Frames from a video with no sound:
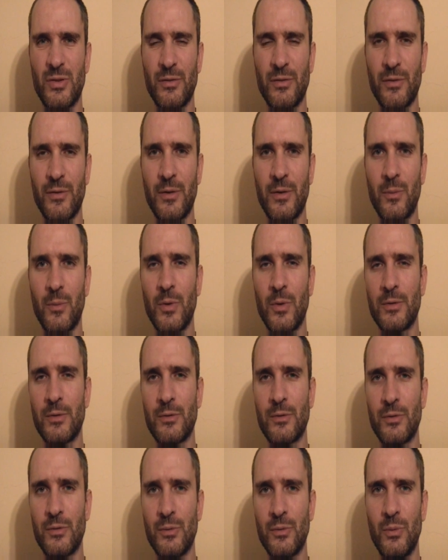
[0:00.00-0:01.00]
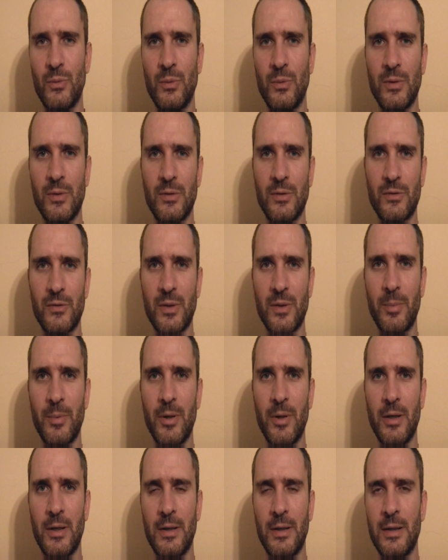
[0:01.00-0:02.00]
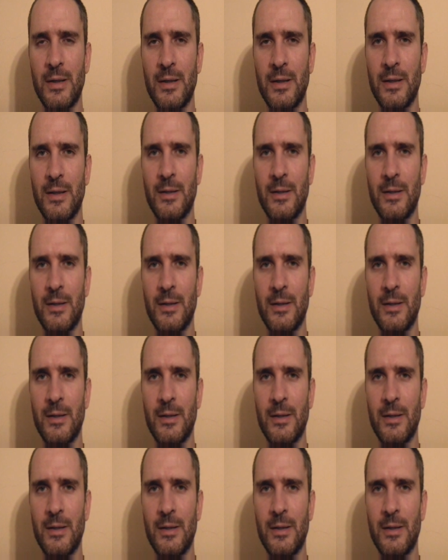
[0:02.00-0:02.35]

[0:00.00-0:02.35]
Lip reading: difficult one to slip on.